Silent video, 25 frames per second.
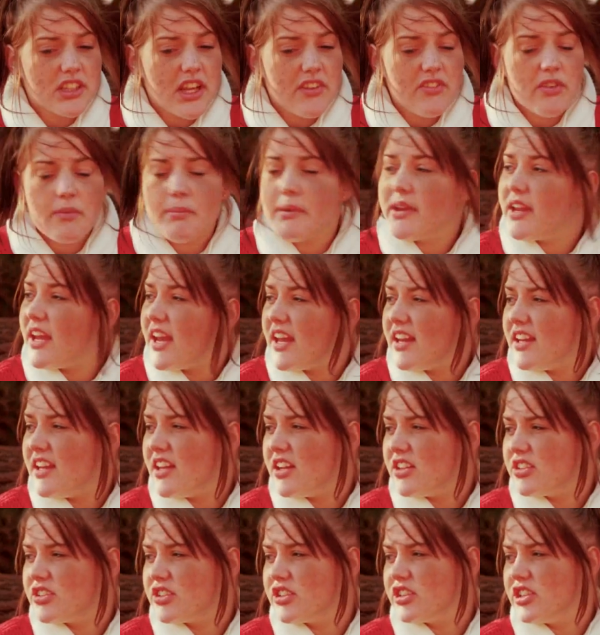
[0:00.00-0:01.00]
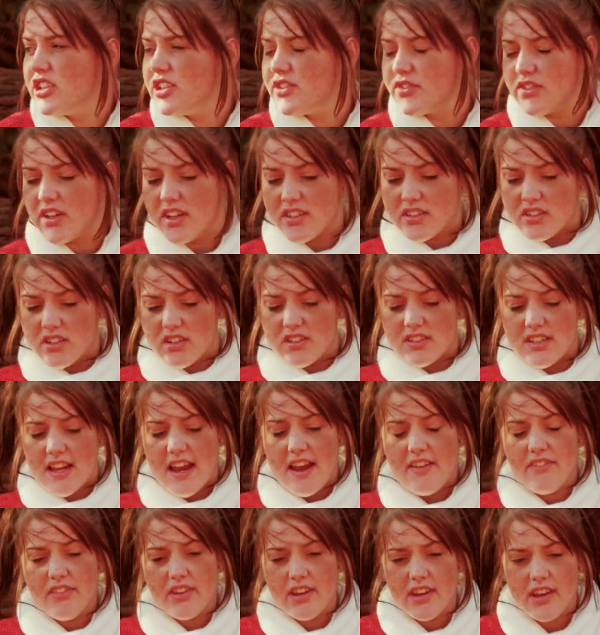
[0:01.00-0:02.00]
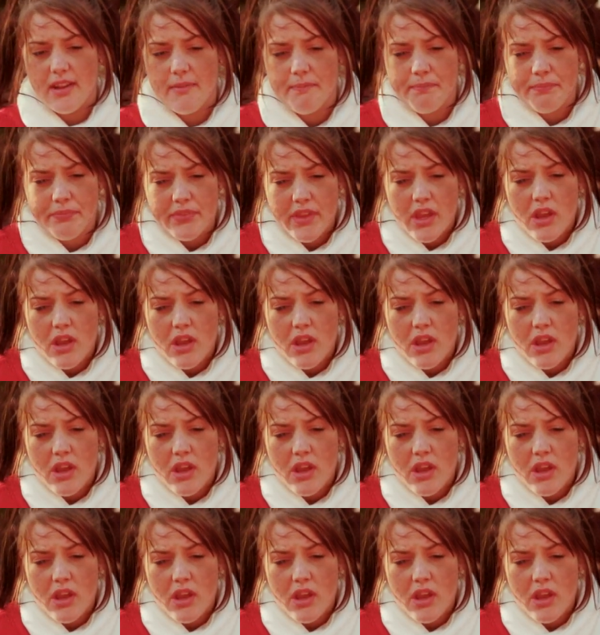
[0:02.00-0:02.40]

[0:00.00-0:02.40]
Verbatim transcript: never be any excuse for us not to have any.